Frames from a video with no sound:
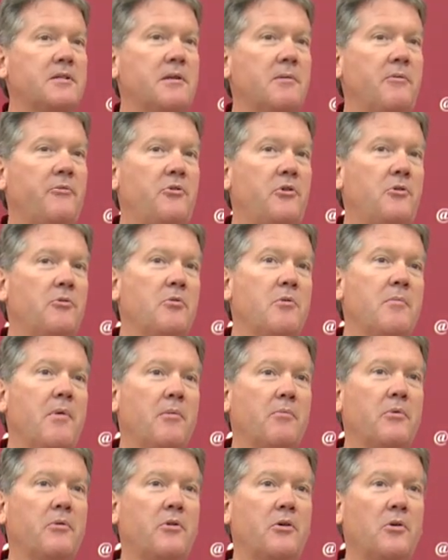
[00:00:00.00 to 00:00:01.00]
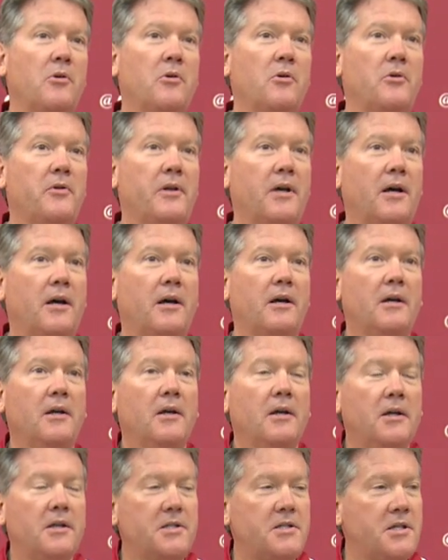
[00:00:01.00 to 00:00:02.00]
Some of you remember the old
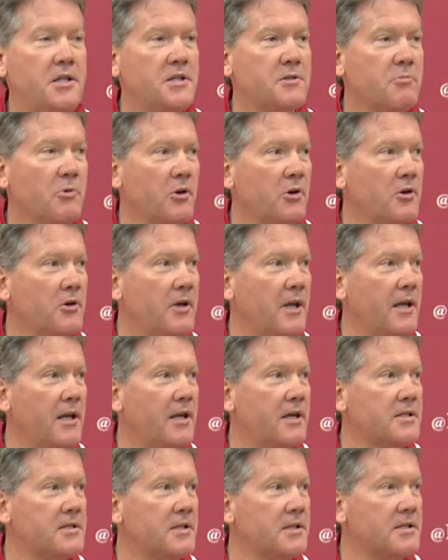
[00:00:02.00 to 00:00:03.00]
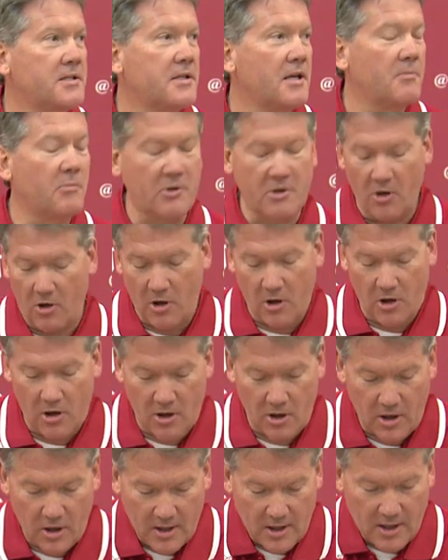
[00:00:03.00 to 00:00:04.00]
cheeseburger days in Assembly
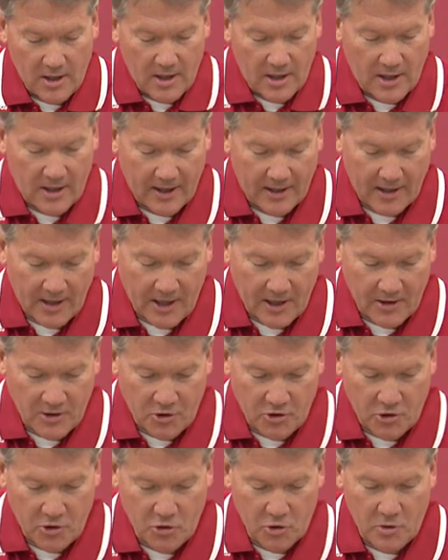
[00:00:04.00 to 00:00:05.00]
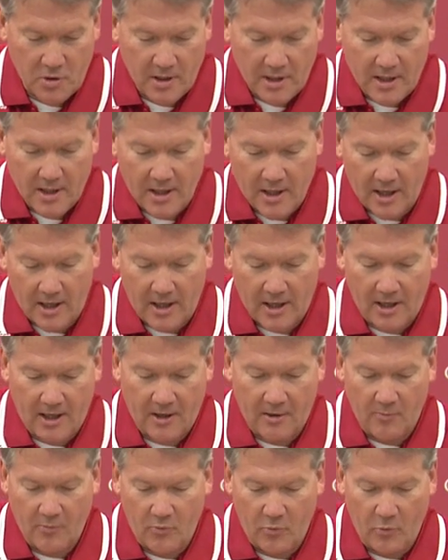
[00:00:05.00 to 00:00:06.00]
Hall, like I do.
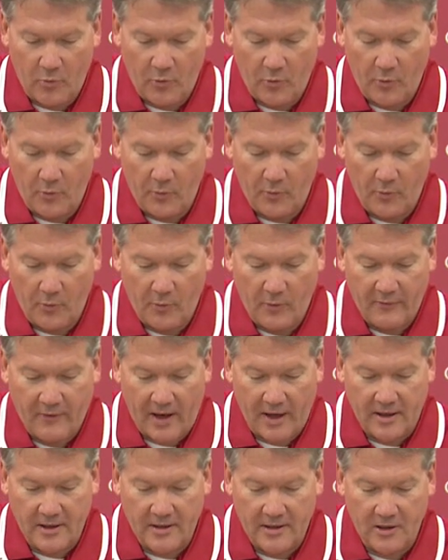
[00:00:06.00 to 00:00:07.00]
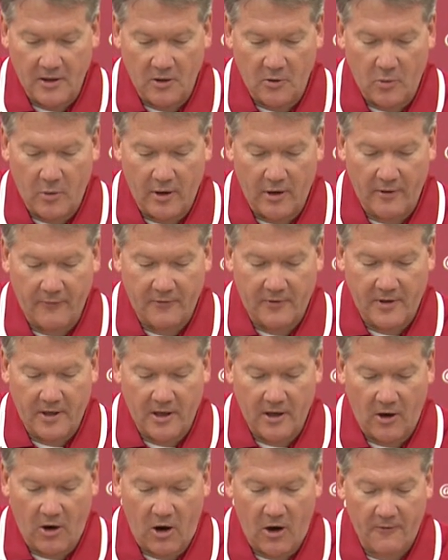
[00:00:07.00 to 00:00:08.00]
We've got a deal where if
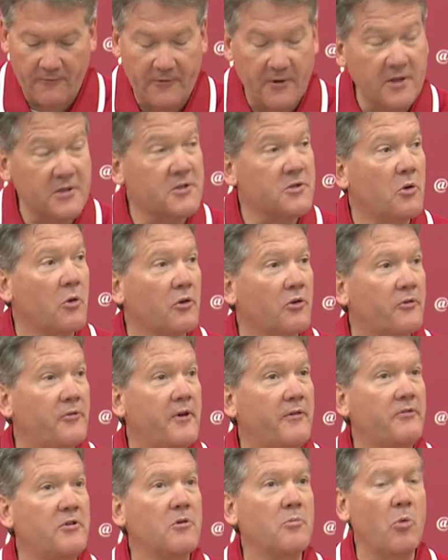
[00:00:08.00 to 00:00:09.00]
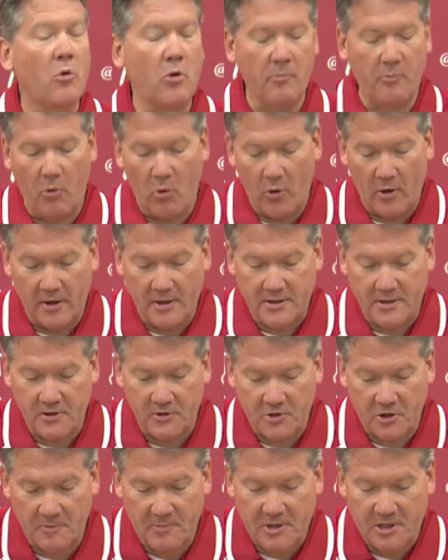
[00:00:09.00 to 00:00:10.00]
the offense scores 50 or more points,
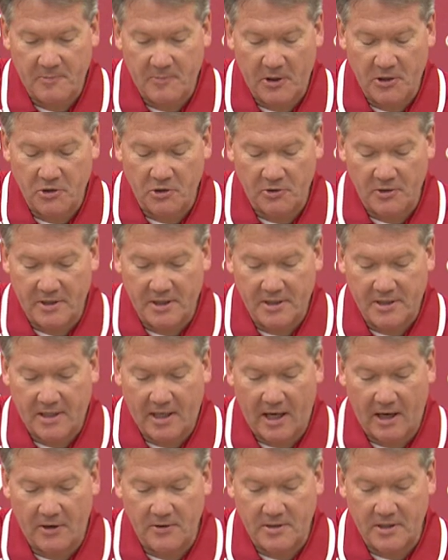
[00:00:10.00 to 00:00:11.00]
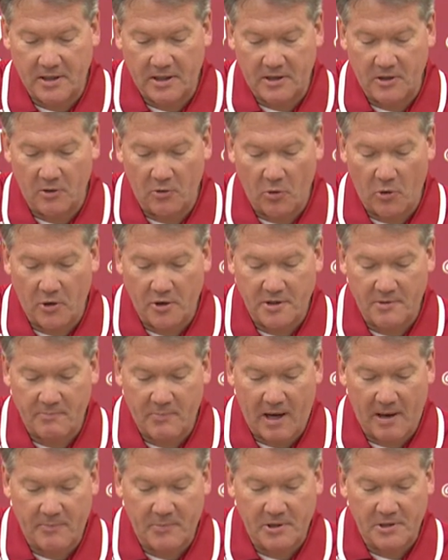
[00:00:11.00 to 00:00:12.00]
there's going to be special discounts at Kilroy's and
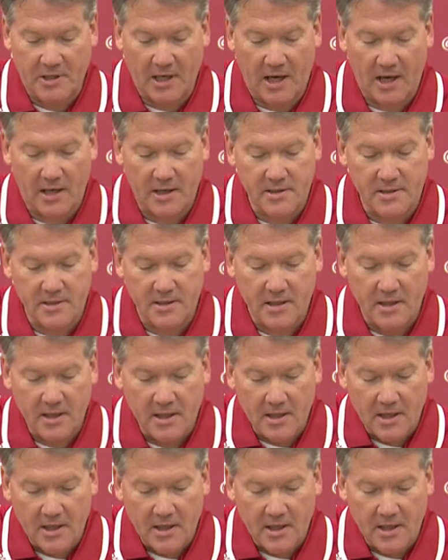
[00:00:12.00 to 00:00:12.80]
Papa John's.